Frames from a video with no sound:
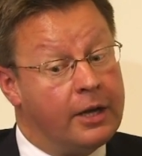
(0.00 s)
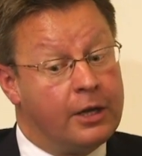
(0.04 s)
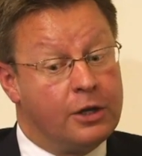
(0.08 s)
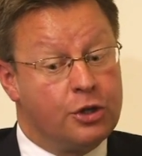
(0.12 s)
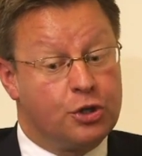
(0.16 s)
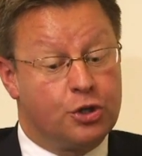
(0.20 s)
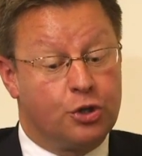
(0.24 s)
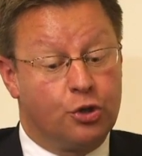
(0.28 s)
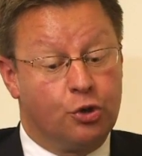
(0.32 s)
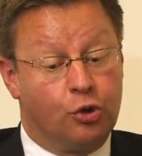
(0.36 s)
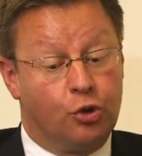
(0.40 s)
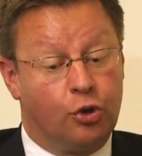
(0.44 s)

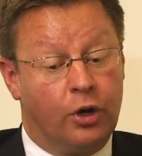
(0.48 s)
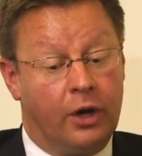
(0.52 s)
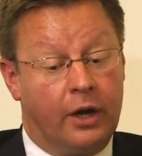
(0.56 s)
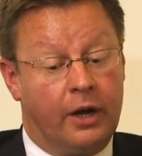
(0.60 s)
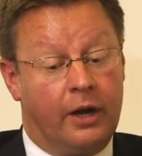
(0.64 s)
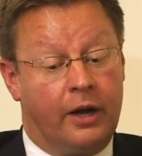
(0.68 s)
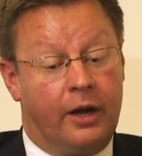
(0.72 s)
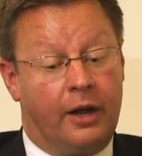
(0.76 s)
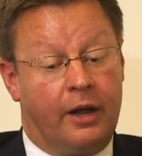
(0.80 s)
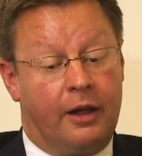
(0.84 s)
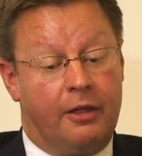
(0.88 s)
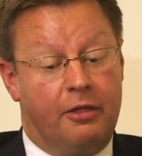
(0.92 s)
So
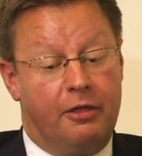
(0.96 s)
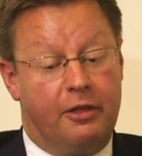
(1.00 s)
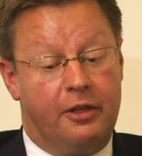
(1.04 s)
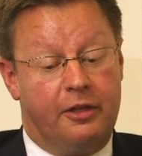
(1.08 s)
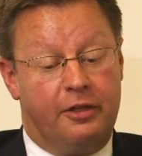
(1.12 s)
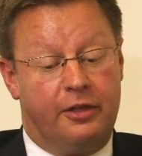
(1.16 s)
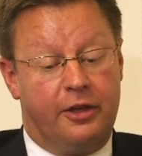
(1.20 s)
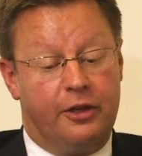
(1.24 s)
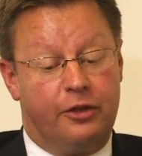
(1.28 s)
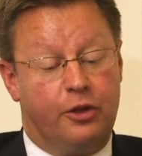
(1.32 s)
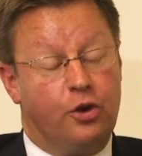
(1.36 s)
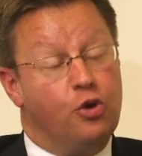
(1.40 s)

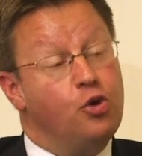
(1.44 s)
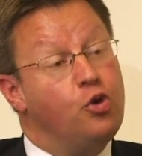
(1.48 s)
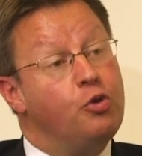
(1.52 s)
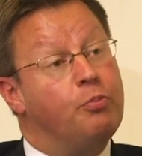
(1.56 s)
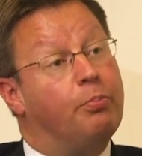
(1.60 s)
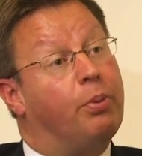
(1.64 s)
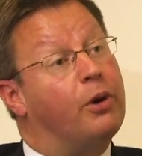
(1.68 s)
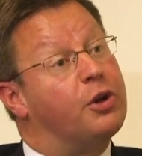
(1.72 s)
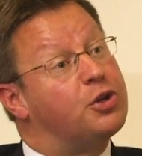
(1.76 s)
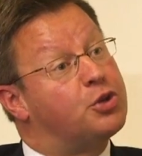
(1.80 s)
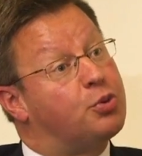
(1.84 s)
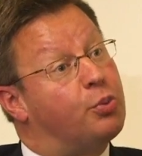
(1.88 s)
the new
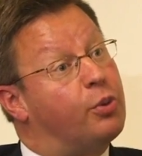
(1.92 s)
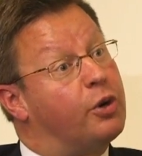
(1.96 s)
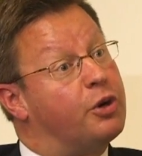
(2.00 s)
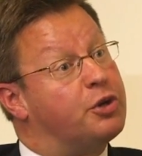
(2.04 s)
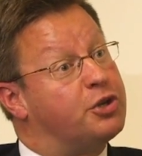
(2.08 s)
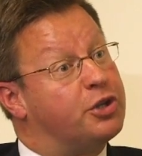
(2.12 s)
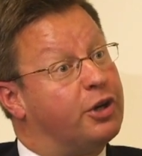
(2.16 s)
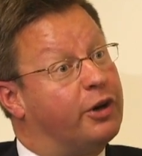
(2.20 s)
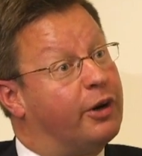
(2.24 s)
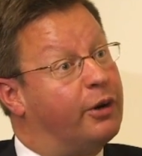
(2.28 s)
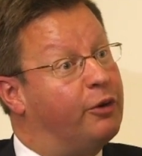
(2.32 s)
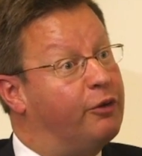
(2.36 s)

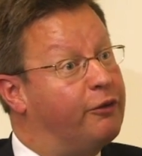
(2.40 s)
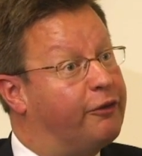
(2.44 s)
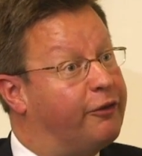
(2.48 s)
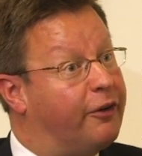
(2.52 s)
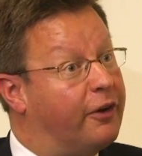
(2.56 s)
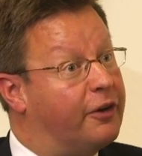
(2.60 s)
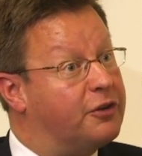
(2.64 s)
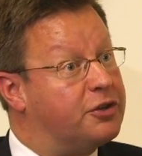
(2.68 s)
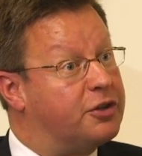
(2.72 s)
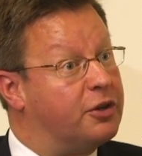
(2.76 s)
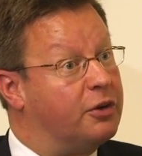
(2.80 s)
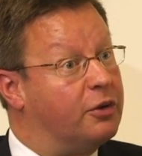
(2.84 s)
buzzwords around
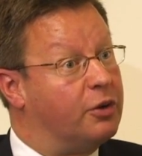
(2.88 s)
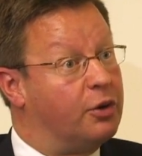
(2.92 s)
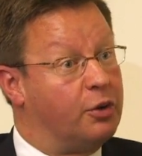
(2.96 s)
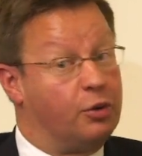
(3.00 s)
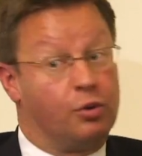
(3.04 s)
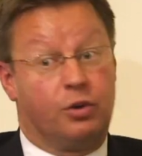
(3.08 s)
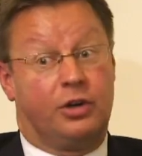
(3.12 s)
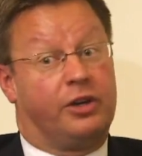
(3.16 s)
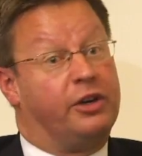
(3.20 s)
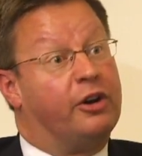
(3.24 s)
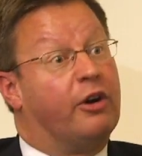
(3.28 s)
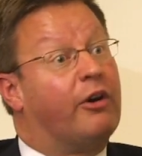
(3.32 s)
funds are
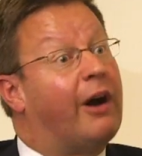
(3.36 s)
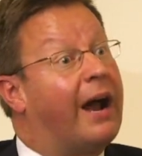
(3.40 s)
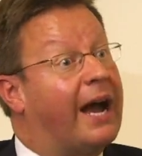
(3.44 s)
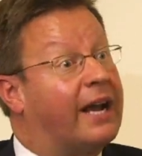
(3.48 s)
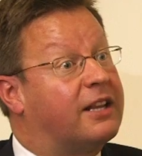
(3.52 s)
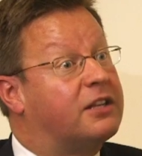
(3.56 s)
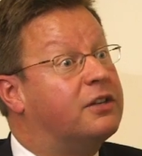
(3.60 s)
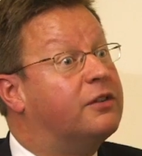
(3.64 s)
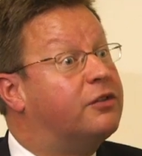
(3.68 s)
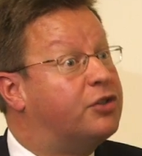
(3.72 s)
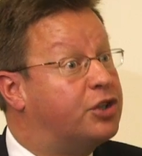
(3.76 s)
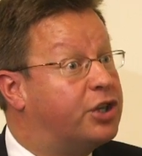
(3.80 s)
your
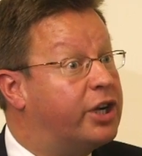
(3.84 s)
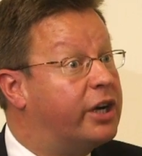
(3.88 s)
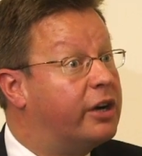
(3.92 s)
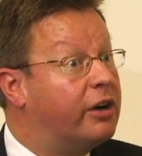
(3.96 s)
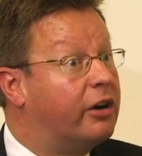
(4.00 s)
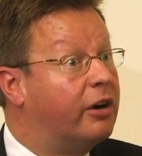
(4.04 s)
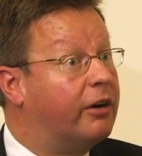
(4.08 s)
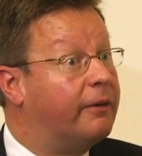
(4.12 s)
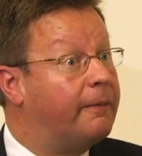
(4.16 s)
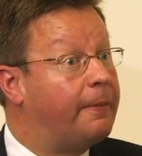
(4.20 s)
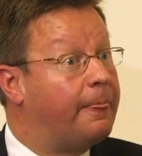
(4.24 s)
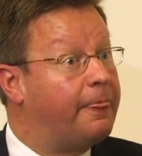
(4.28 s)
active
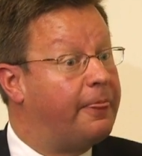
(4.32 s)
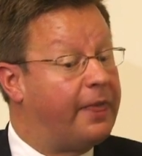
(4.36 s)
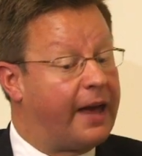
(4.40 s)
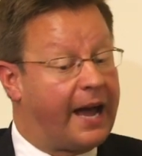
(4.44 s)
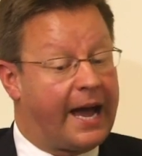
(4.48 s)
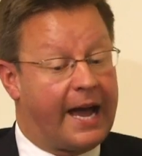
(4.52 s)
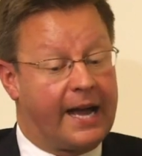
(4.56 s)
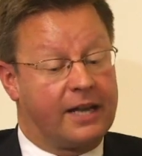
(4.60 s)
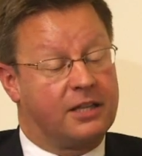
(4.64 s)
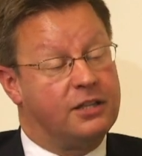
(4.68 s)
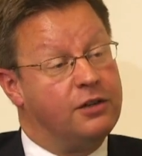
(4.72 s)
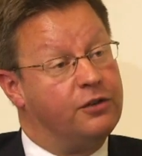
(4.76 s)
share. The
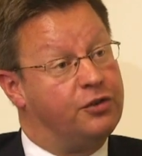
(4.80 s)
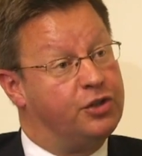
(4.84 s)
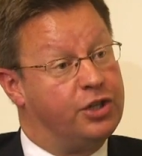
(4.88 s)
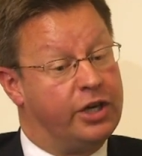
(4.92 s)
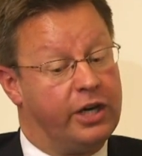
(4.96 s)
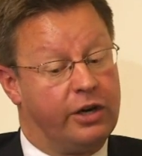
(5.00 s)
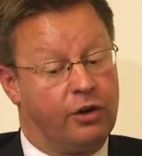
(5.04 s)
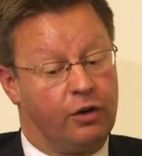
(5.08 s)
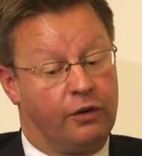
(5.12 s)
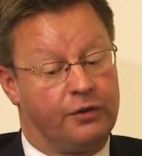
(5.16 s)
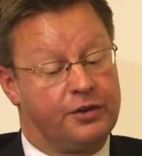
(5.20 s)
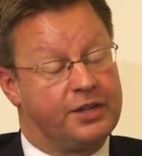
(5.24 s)
active
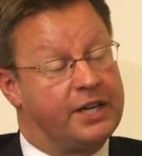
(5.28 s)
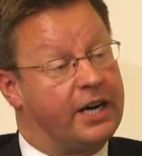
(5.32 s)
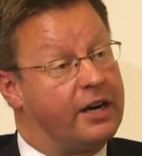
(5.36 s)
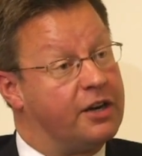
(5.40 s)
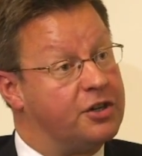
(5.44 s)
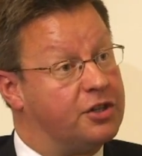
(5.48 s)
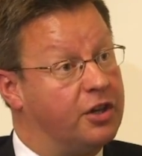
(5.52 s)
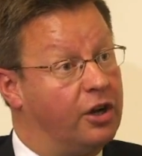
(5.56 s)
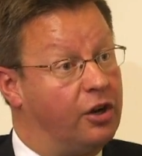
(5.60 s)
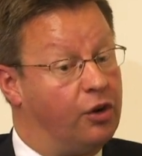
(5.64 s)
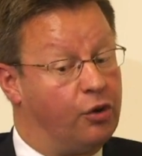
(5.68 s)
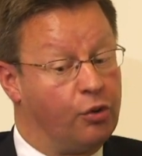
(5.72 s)
share of
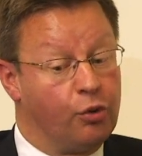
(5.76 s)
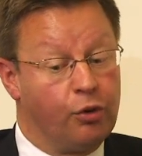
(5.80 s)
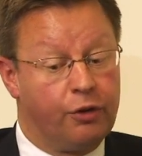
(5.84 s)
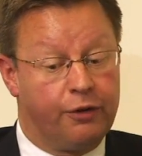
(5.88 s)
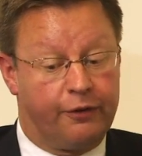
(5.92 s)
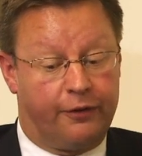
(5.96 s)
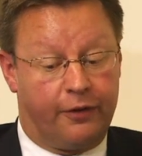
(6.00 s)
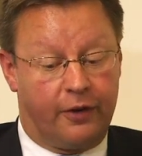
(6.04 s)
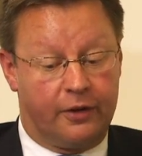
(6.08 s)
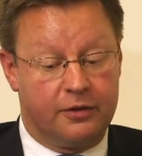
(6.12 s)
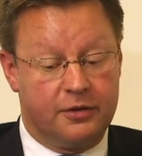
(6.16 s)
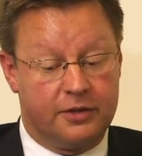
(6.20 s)
Saracen Growth
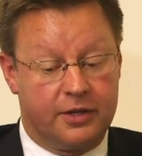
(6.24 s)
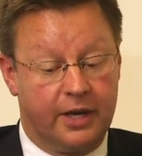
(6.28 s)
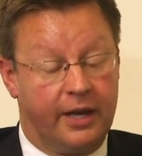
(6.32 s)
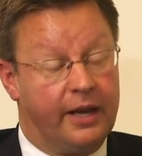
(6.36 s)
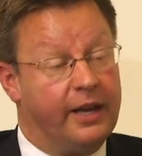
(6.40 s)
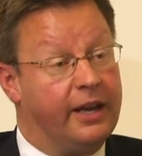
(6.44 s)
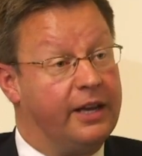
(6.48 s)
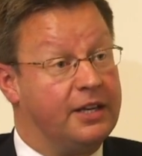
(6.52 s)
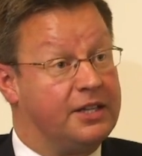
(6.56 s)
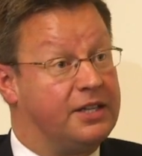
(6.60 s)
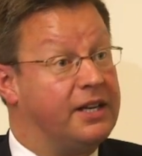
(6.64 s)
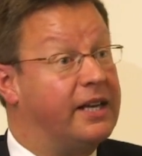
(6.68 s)
Fund
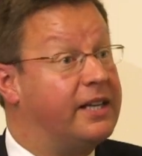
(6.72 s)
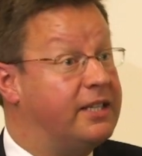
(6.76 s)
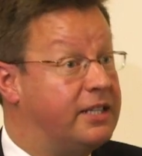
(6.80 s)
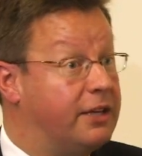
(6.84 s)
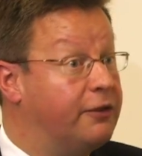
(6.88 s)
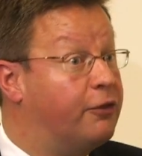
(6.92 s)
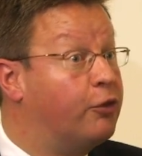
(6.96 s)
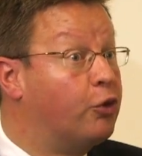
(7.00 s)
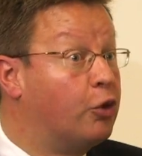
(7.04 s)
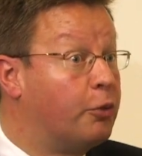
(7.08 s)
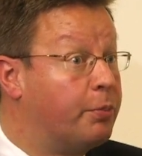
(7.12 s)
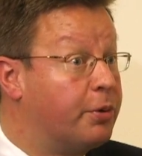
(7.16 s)
is
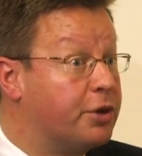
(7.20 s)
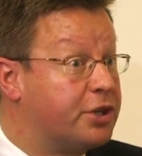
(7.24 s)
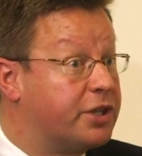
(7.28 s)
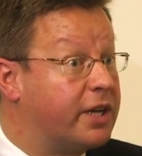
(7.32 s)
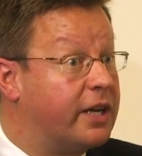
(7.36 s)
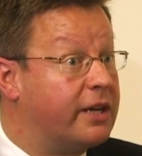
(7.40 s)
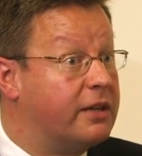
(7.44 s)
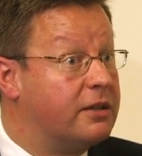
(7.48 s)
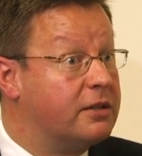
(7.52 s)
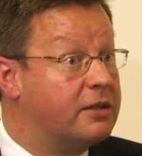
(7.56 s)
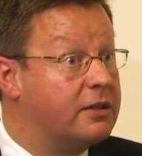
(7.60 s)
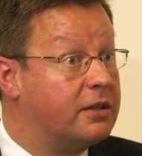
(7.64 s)

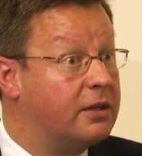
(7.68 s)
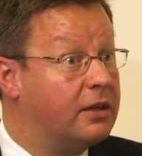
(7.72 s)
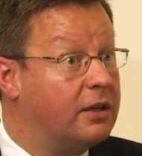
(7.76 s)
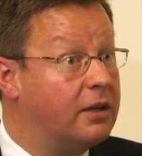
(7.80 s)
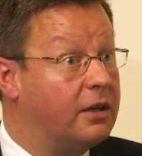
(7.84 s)
94%.